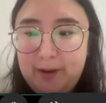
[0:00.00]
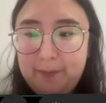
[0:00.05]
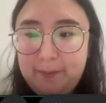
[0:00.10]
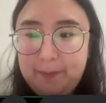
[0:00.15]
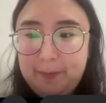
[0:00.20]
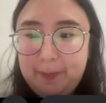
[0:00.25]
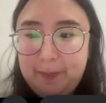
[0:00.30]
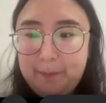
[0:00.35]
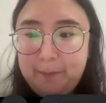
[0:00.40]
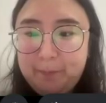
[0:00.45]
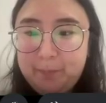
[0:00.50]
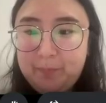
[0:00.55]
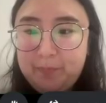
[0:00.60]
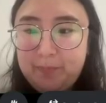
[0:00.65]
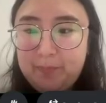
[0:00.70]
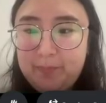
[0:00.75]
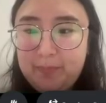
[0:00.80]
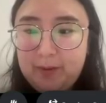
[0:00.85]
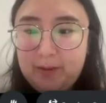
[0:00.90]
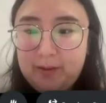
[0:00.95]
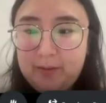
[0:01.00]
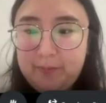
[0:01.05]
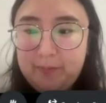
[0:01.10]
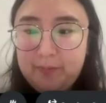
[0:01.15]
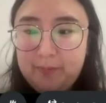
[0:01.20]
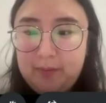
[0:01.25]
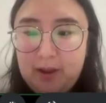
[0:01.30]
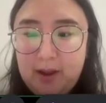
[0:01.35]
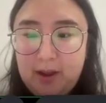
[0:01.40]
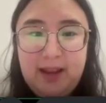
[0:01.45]
it.
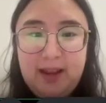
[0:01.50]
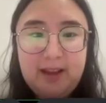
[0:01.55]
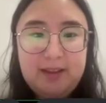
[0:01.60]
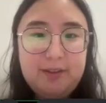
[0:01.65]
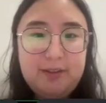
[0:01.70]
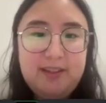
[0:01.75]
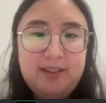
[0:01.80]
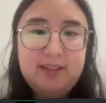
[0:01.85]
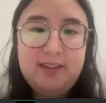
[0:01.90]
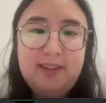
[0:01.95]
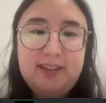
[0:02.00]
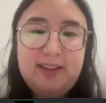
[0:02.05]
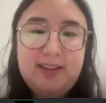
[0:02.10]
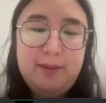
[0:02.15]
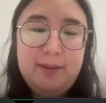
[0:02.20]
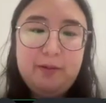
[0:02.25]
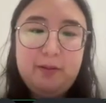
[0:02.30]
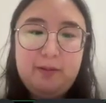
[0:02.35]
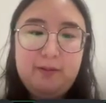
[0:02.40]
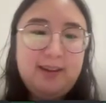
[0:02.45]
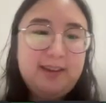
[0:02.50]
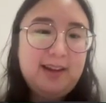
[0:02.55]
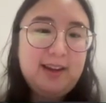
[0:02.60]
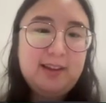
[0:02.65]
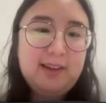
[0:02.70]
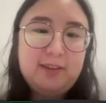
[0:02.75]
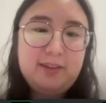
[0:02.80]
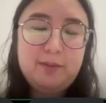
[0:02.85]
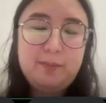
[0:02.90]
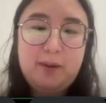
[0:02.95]
Yeah, so this is an example. Like
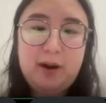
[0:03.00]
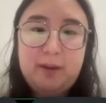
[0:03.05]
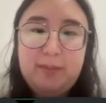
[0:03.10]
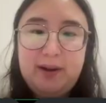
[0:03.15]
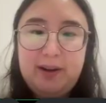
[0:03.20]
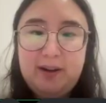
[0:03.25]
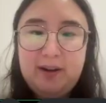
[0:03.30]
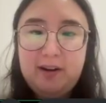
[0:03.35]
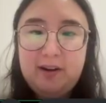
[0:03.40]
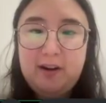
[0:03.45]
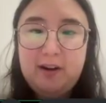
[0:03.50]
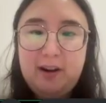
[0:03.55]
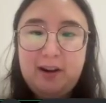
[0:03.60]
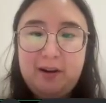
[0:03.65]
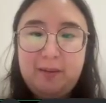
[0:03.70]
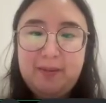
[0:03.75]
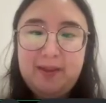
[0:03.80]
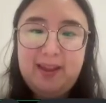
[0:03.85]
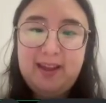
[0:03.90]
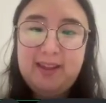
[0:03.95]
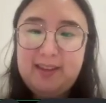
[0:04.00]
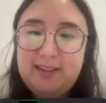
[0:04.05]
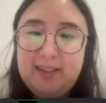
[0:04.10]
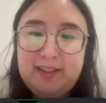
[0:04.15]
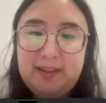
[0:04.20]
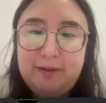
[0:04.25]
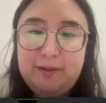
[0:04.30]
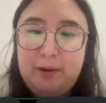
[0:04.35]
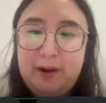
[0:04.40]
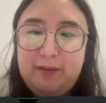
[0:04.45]
I looked Barbie.com and
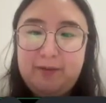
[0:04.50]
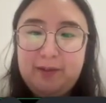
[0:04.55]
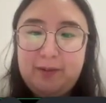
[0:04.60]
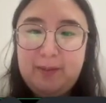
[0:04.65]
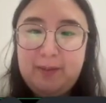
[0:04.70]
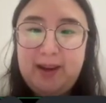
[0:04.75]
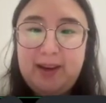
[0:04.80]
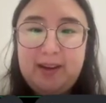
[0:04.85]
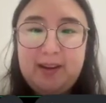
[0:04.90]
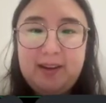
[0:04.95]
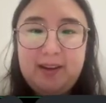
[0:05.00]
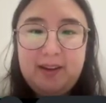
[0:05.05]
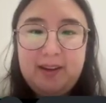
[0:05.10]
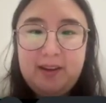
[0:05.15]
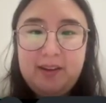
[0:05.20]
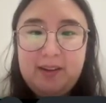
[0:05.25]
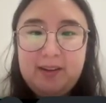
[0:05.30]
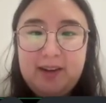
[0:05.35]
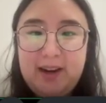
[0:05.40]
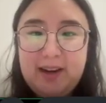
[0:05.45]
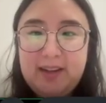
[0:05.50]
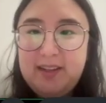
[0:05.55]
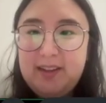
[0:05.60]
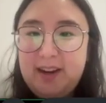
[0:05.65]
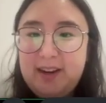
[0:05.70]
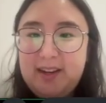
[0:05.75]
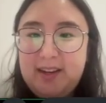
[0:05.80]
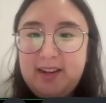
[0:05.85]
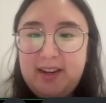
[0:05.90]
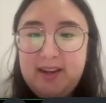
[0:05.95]
this is the one from like
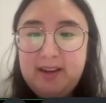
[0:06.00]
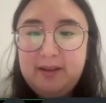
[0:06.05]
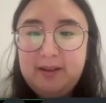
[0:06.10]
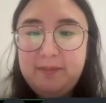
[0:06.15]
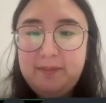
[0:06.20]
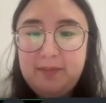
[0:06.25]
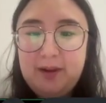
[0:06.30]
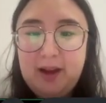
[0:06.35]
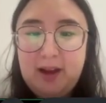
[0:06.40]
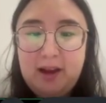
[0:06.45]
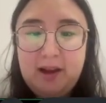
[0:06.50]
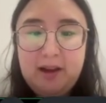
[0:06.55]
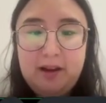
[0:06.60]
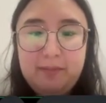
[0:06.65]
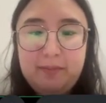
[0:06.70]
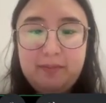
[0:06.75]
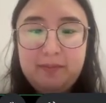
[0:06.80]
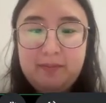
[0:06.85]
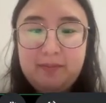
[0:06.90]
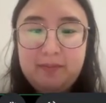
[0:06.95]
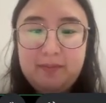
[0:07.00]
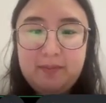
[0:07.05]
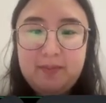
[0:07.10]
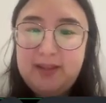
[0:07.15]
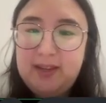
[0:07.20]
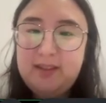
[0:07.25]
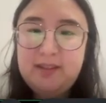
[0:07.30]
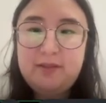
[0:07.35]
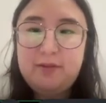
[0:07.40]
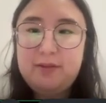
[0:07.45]

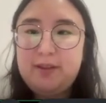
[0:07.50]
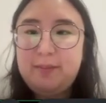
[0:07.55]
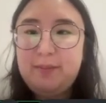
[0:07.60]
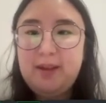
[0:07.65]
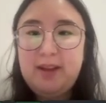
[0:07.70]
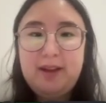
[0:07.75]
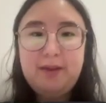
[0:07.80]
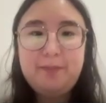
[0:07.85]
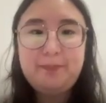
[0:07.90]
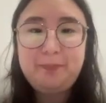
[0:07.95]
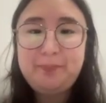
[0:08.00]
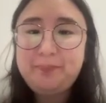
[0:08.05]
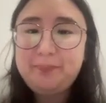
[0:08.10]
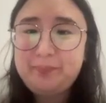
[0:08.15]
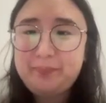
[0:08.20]
1996 or something.